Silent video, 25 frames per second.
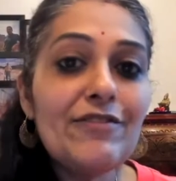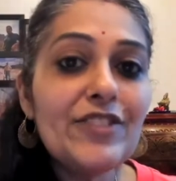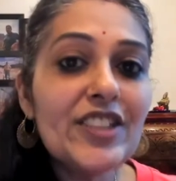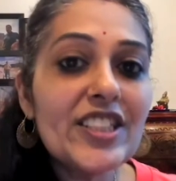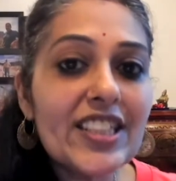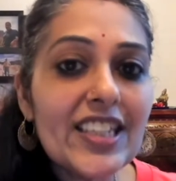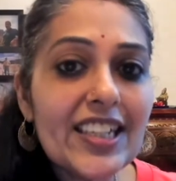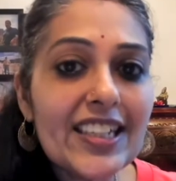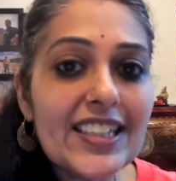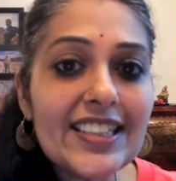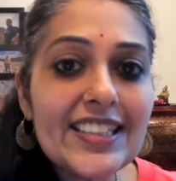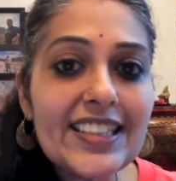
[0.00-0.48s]

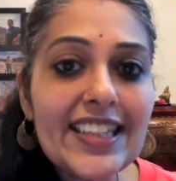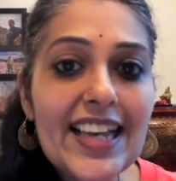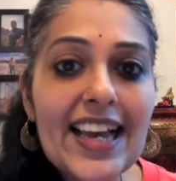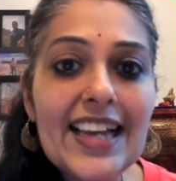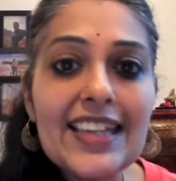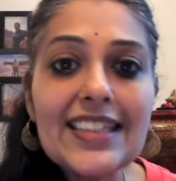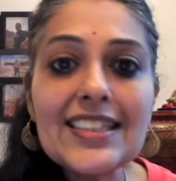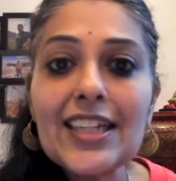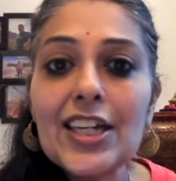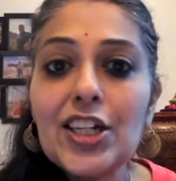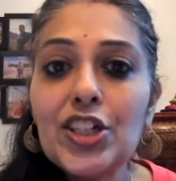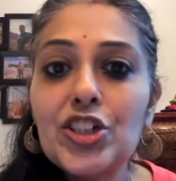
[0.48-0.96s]

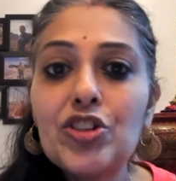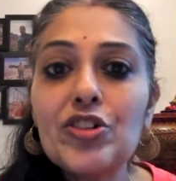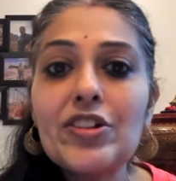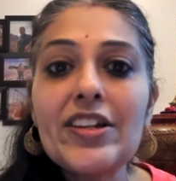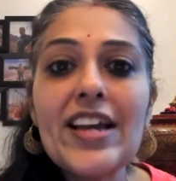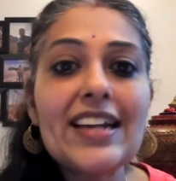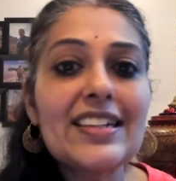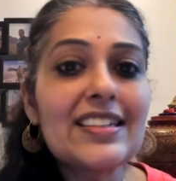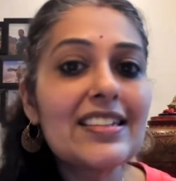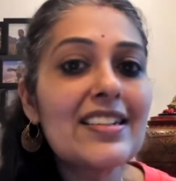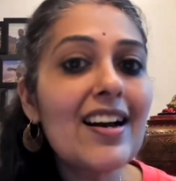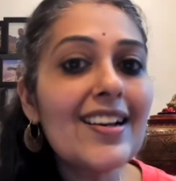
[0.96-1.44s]
success, to
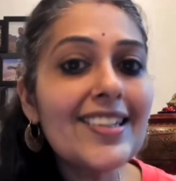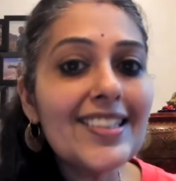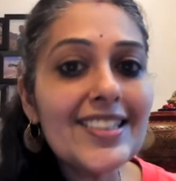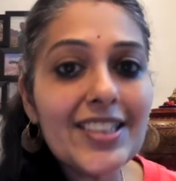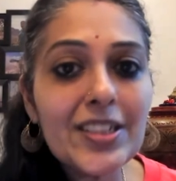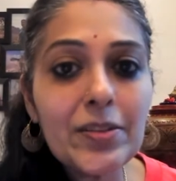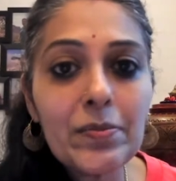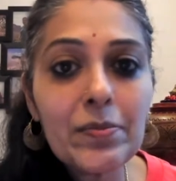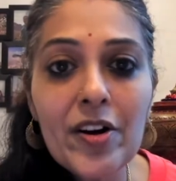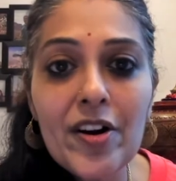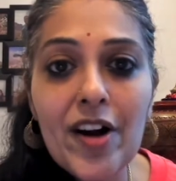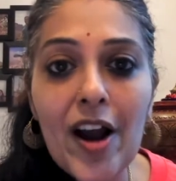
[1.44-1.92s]
get
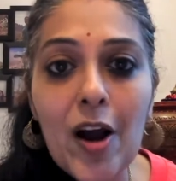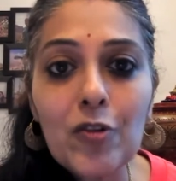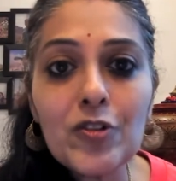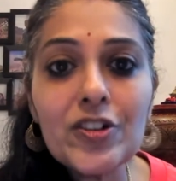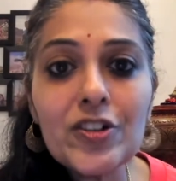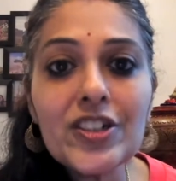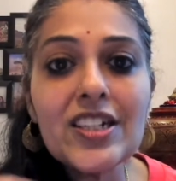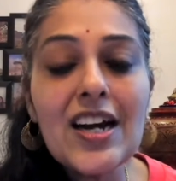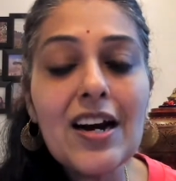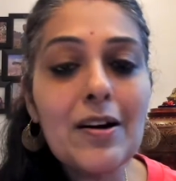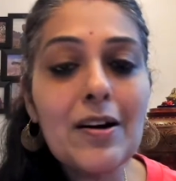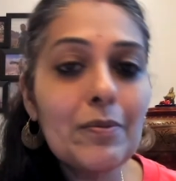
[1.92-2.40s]
customer
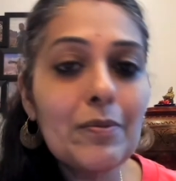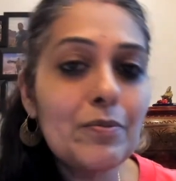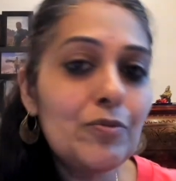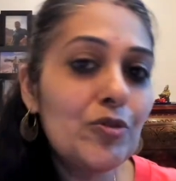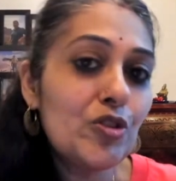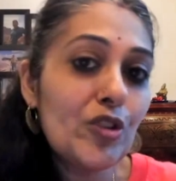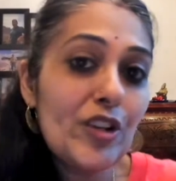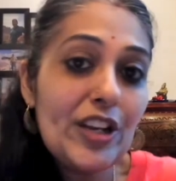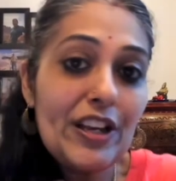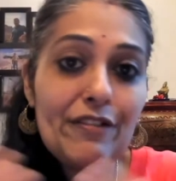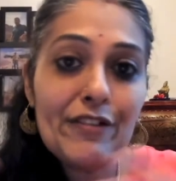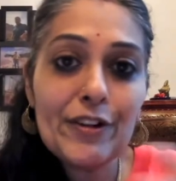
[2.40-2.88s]
outcomes or
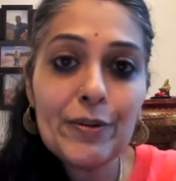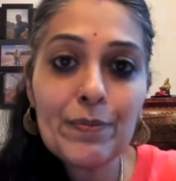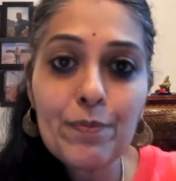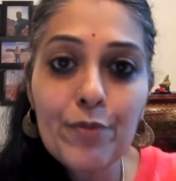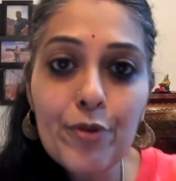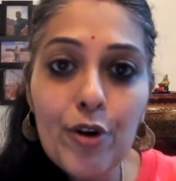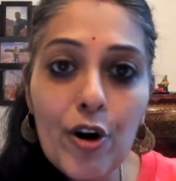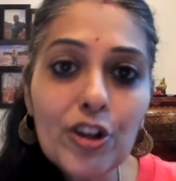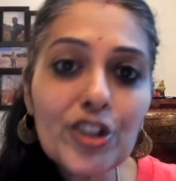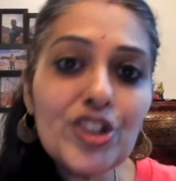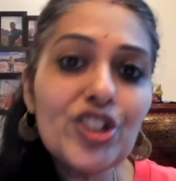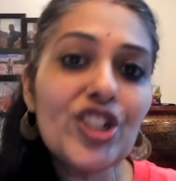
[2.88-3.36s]
even
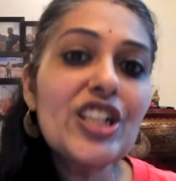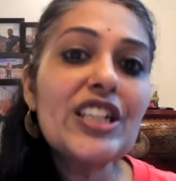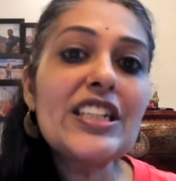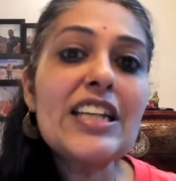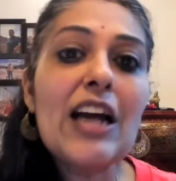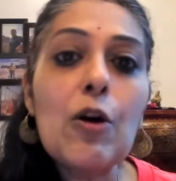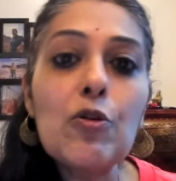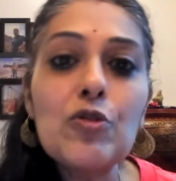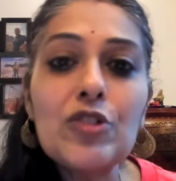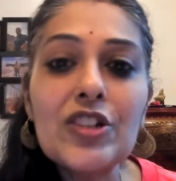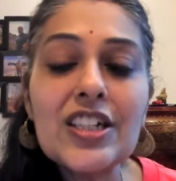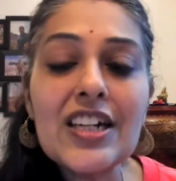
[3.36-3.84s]
project
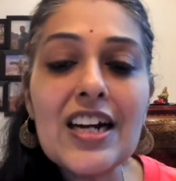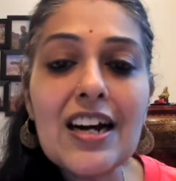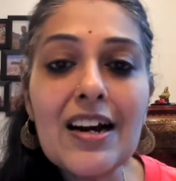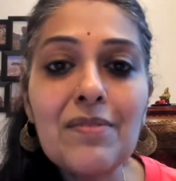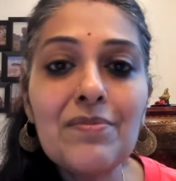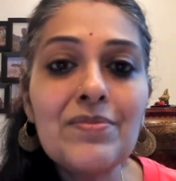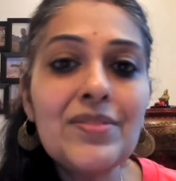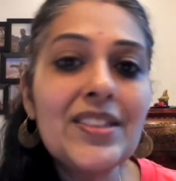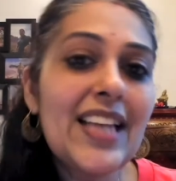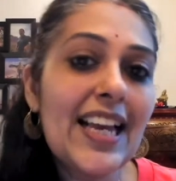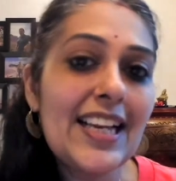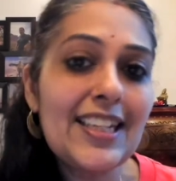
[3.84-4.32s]

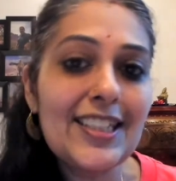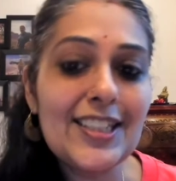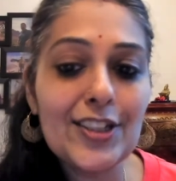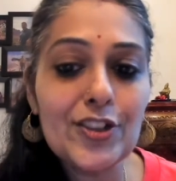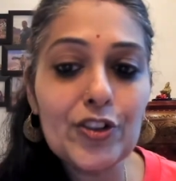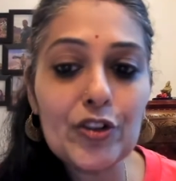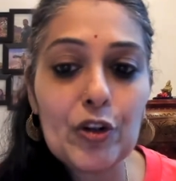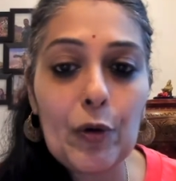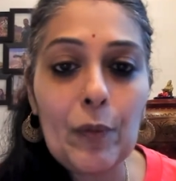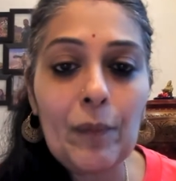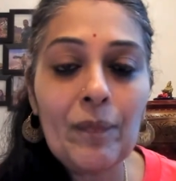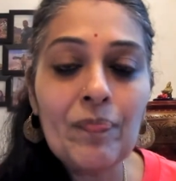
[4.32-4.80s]
outcomes,
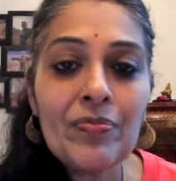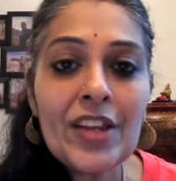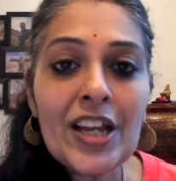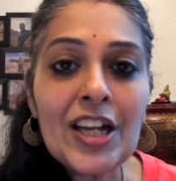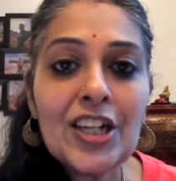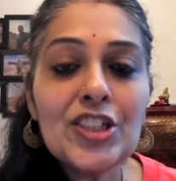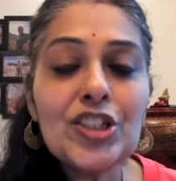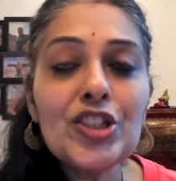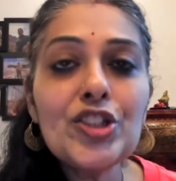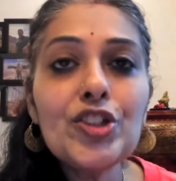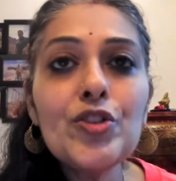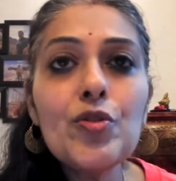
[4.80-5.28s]
etc.
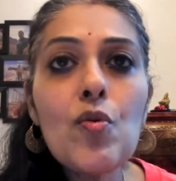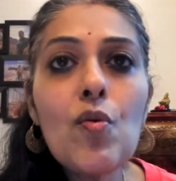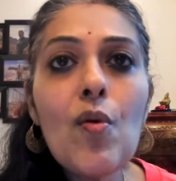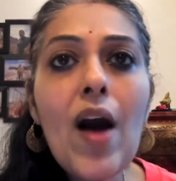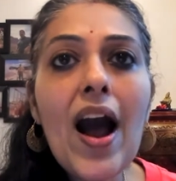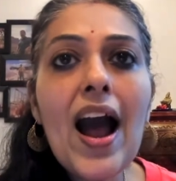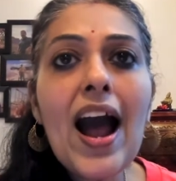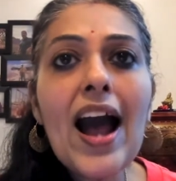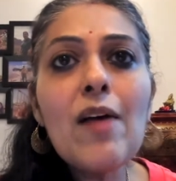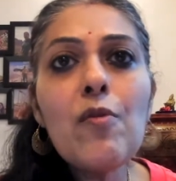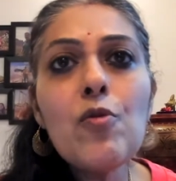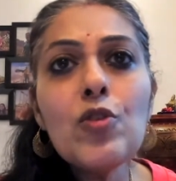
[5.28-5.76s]
So
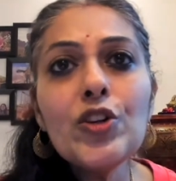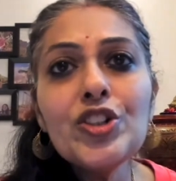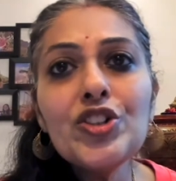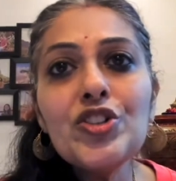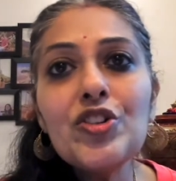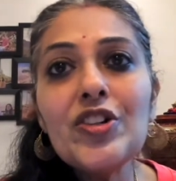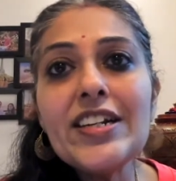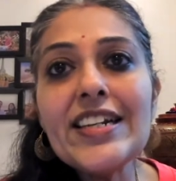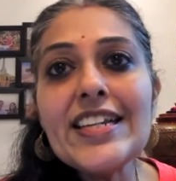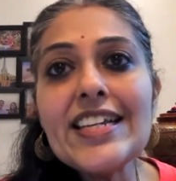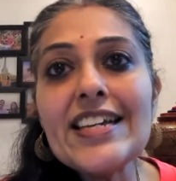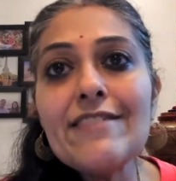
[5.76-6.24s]
I want to
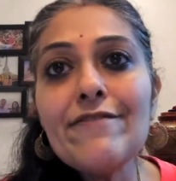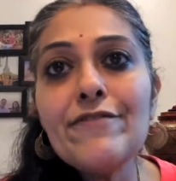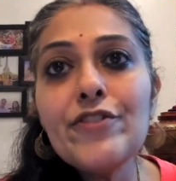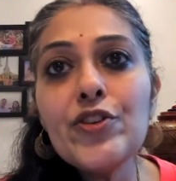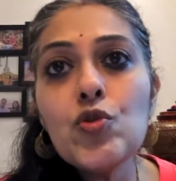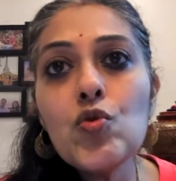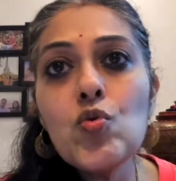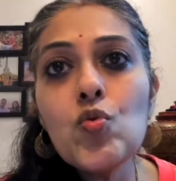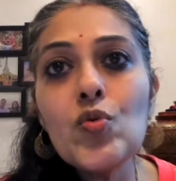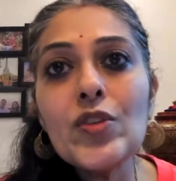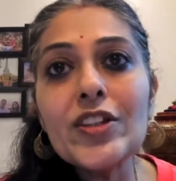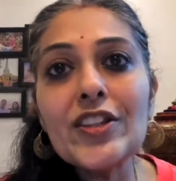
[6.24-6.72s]
leave you
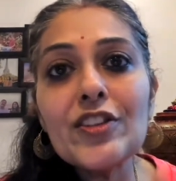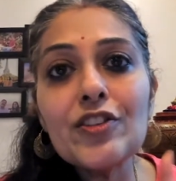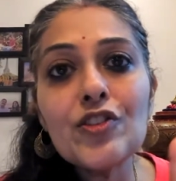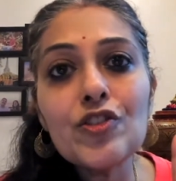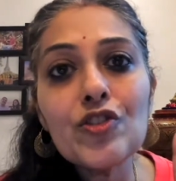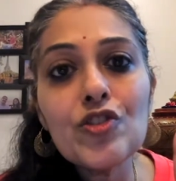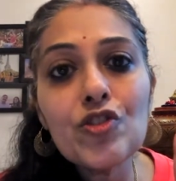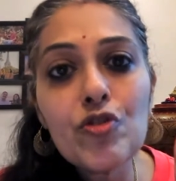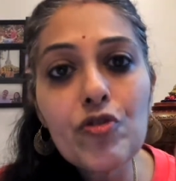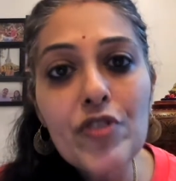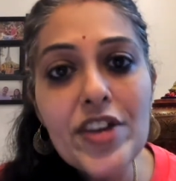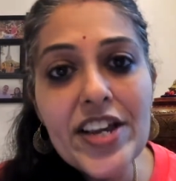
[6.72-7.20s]
with
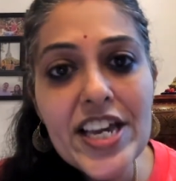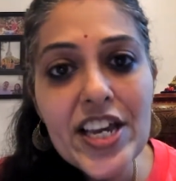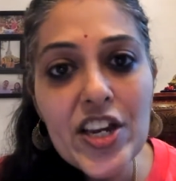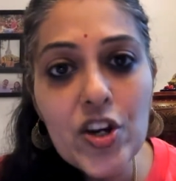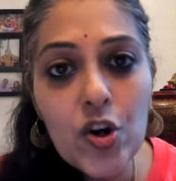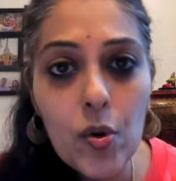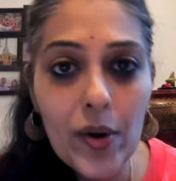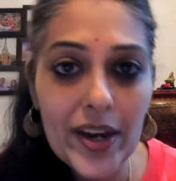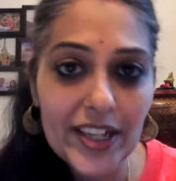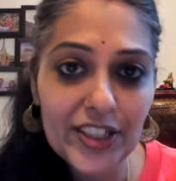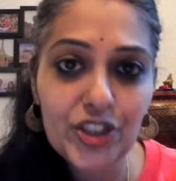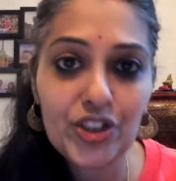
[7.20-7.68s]
three
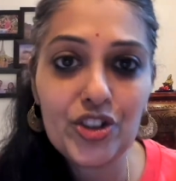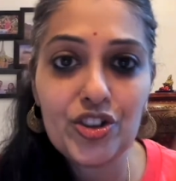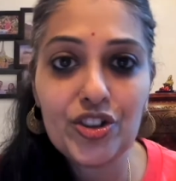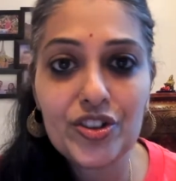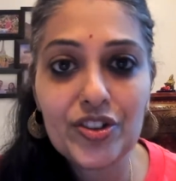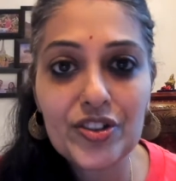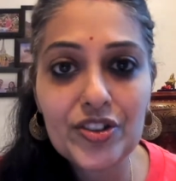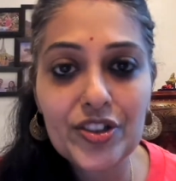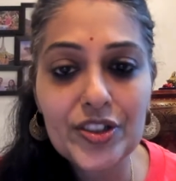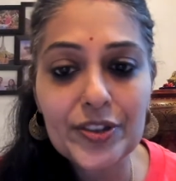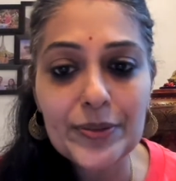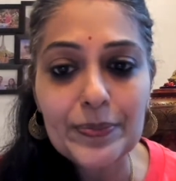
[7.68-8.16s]

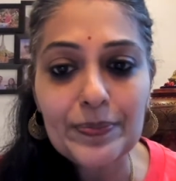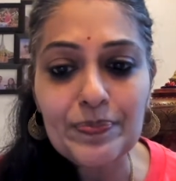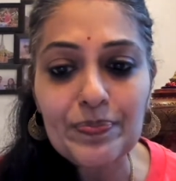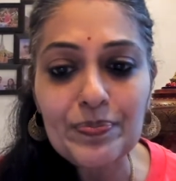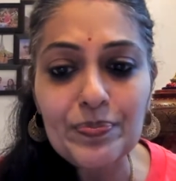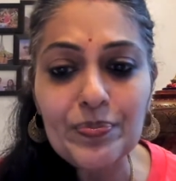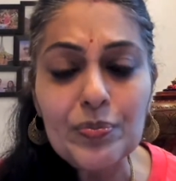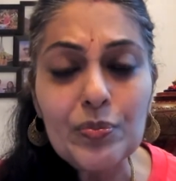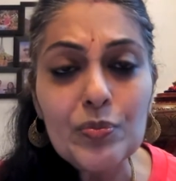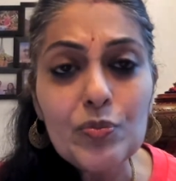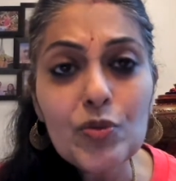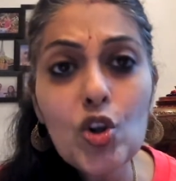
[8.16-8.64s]
questions
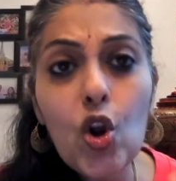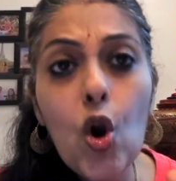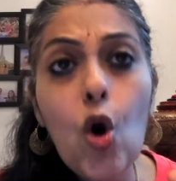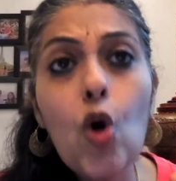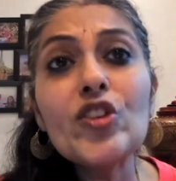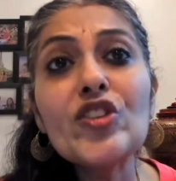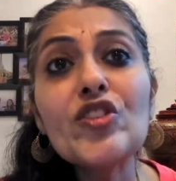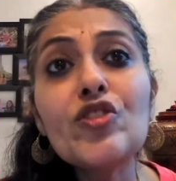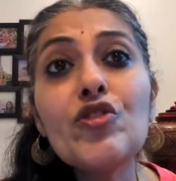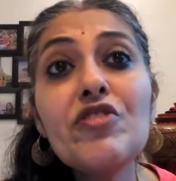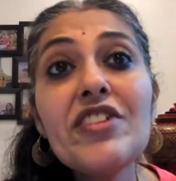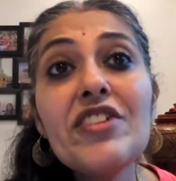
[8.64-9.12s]

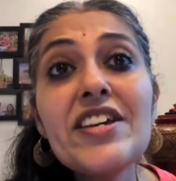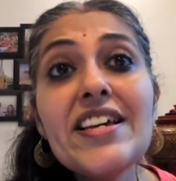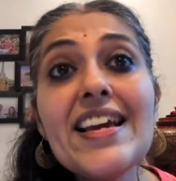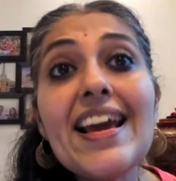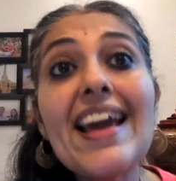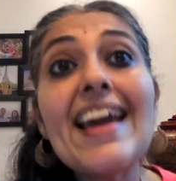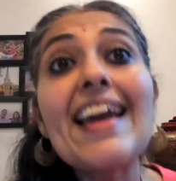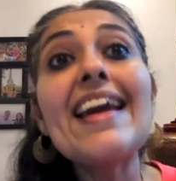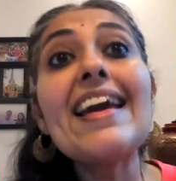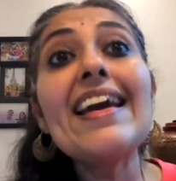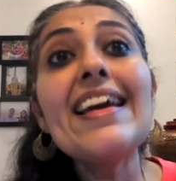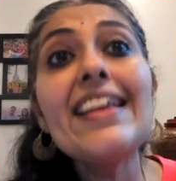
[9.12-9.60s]
or three
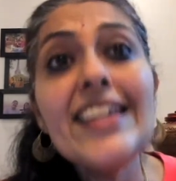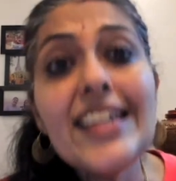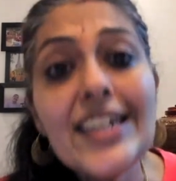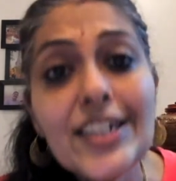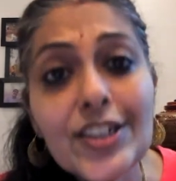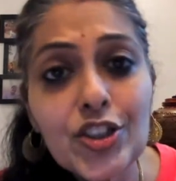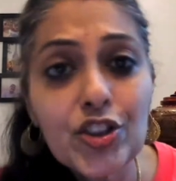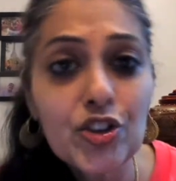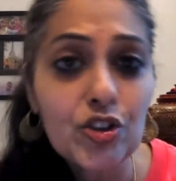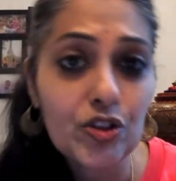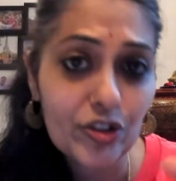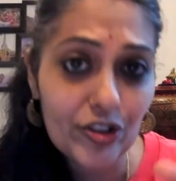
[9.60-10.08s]
areas
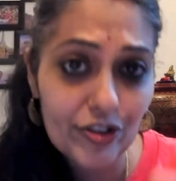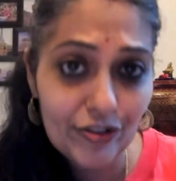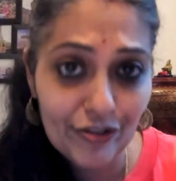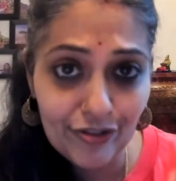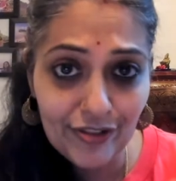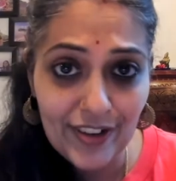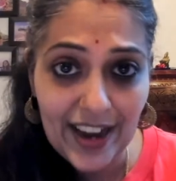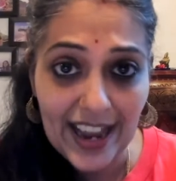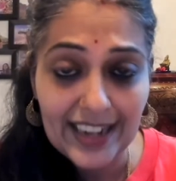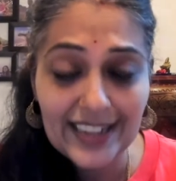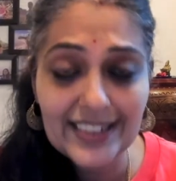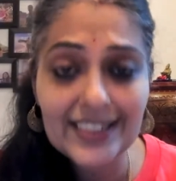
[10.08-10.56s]
to
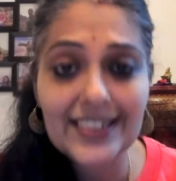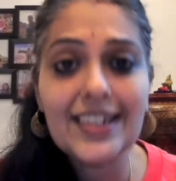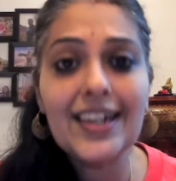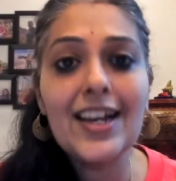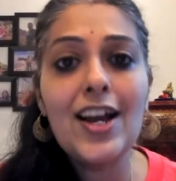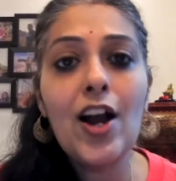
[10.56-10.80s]
reflect.